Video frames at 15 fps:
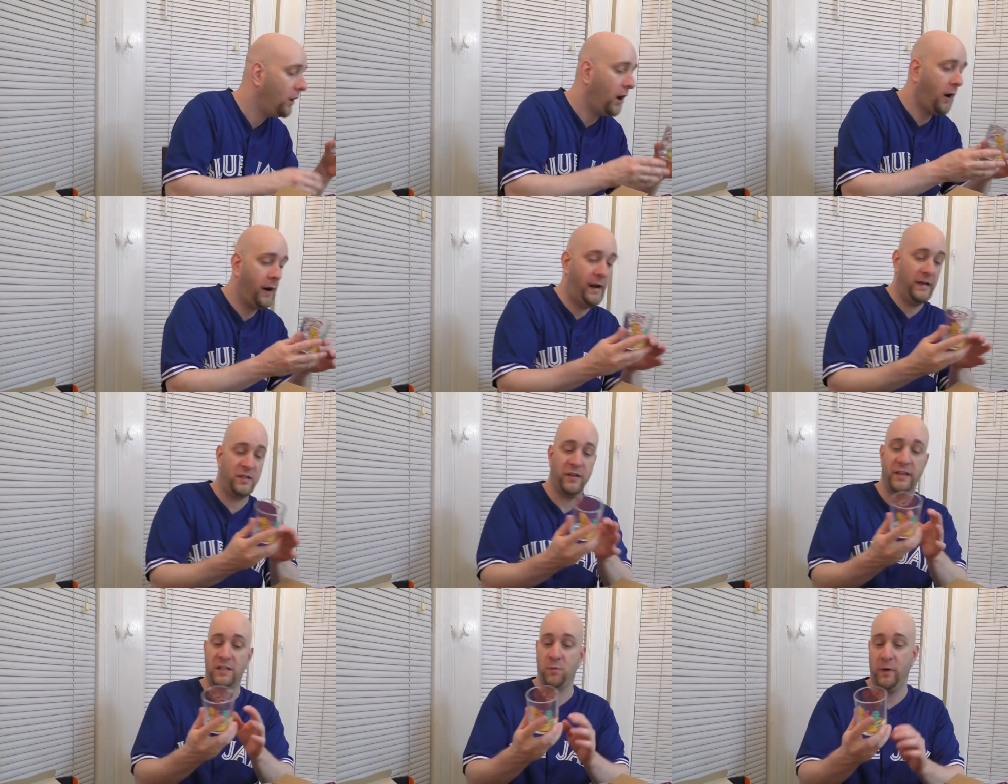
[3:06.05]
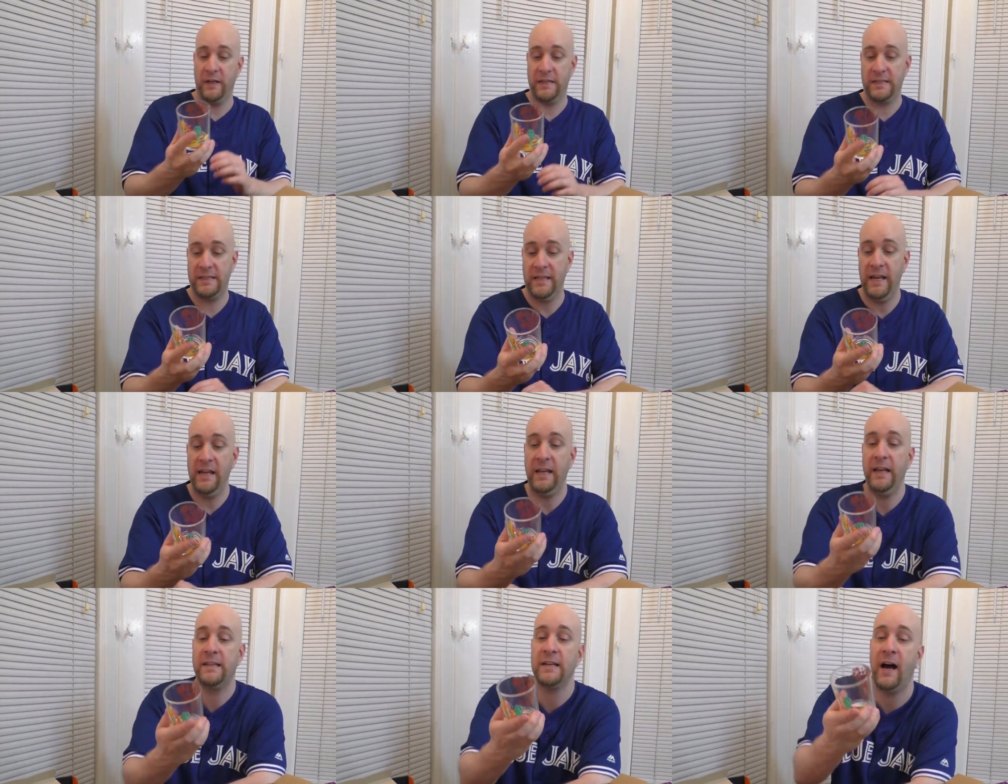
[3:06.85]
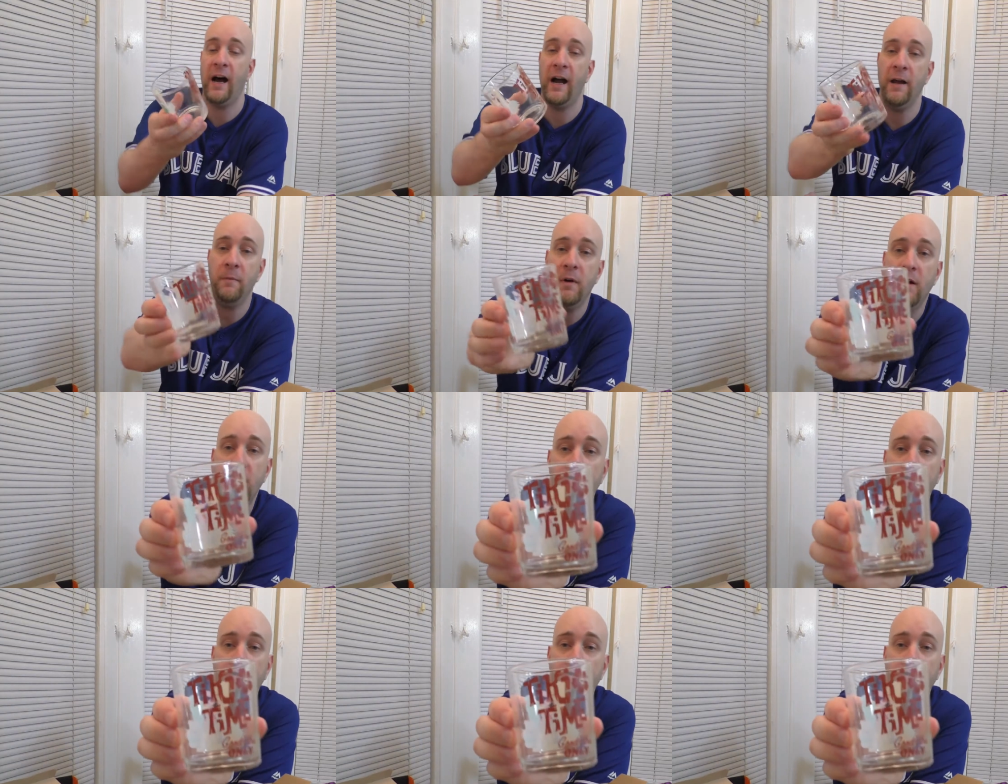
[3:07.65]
All right, so this one is Tiki Time,